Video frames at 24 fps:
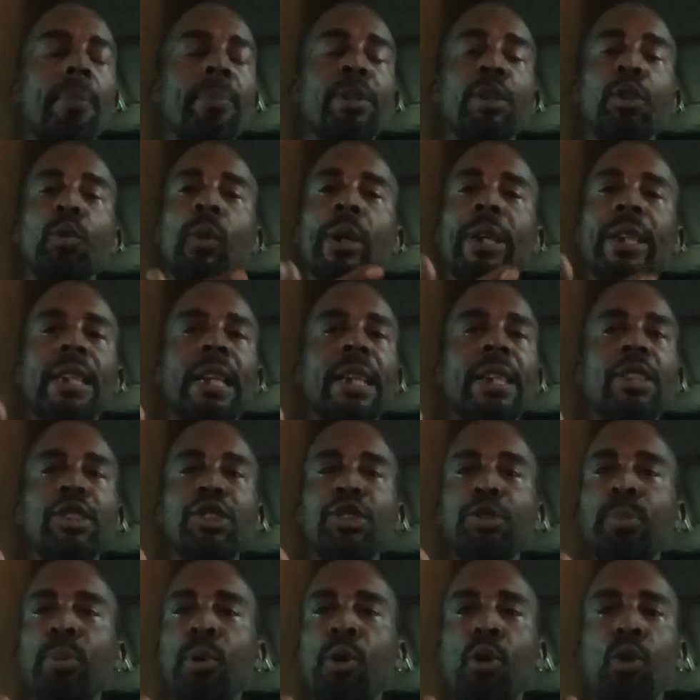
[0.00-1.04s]
He went and he
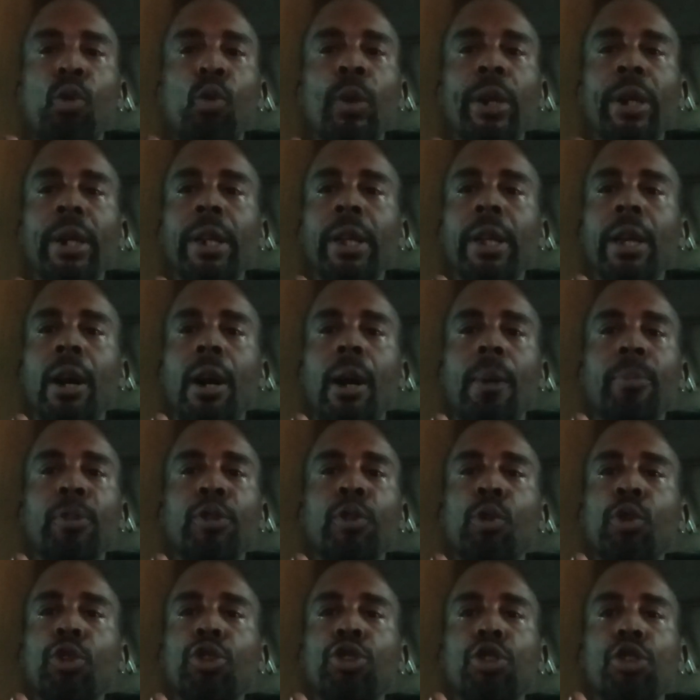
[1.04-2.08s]
spoke with the
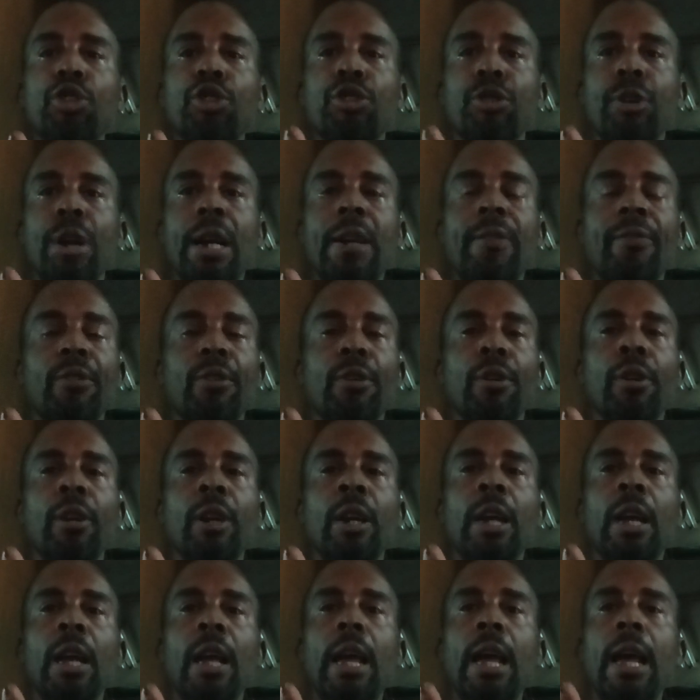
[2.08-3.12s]
tow truck driver,
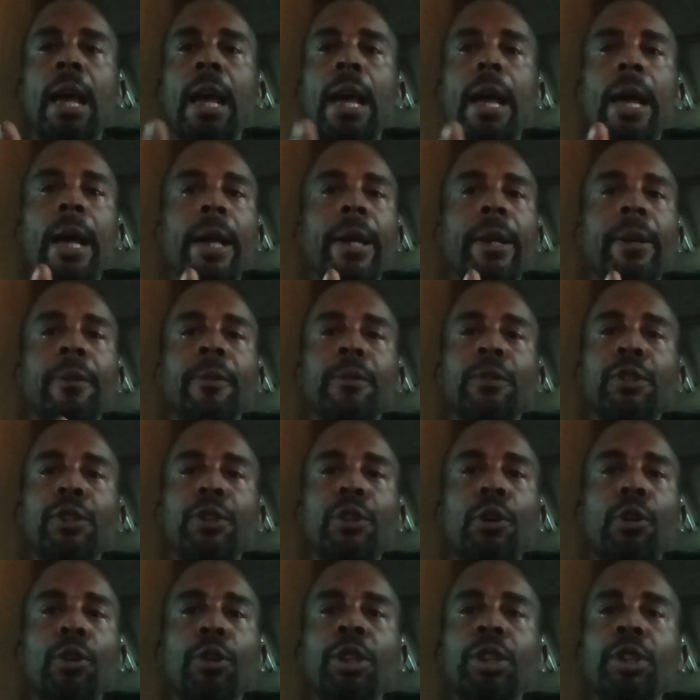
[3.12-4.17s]
and you
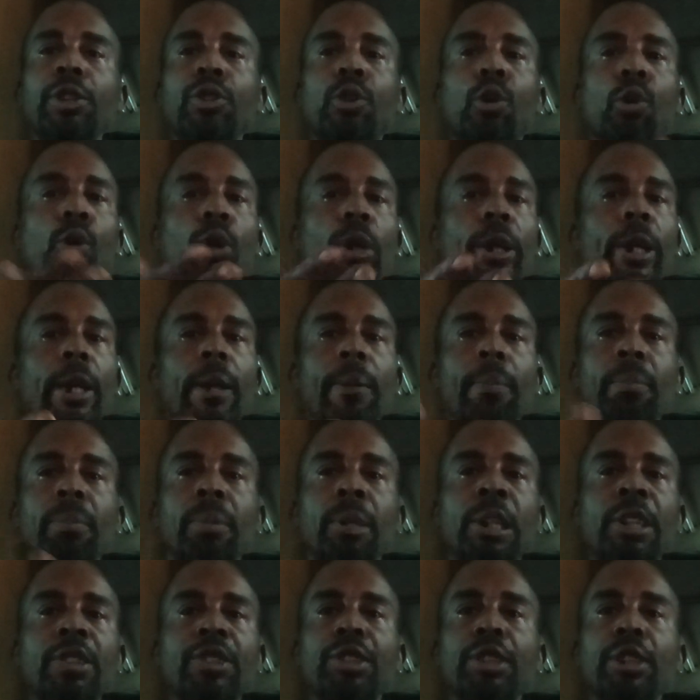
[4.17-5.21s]
know, he told them,
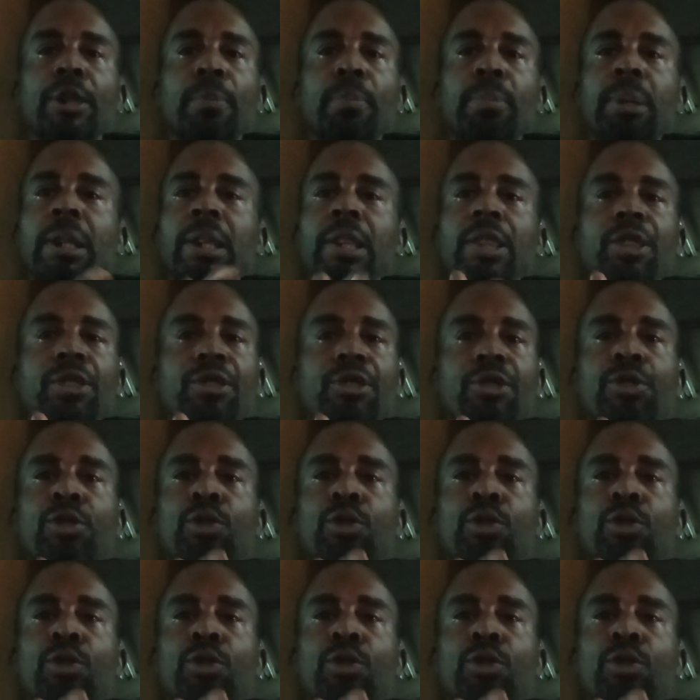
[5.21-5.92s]
listen, please